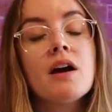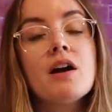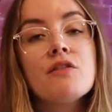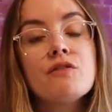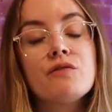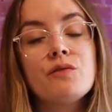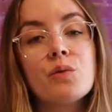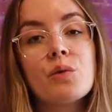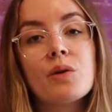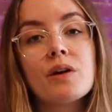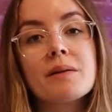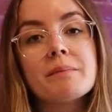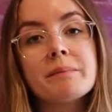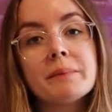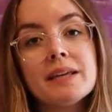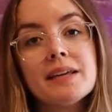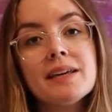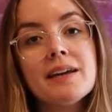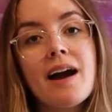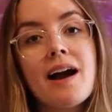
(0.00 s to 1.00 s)
For
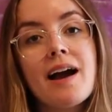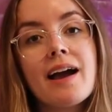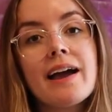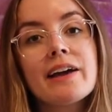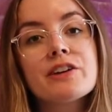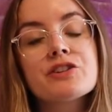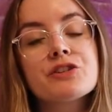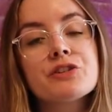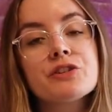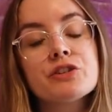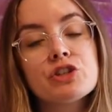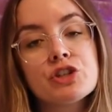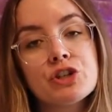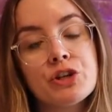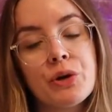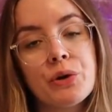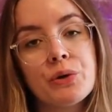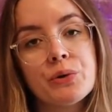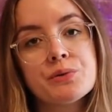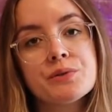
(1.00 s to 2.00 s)
me, I actually
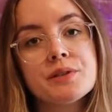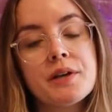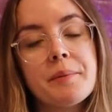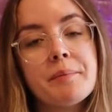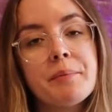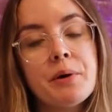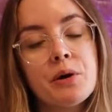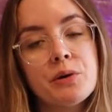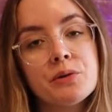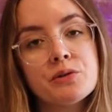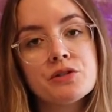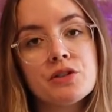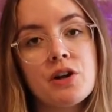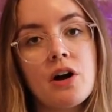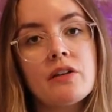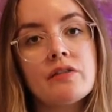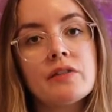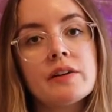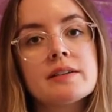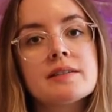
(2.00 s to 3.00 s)
chose a post
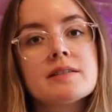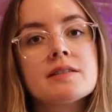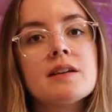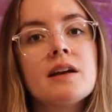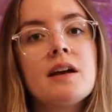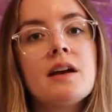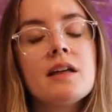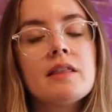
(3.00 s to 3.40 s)
office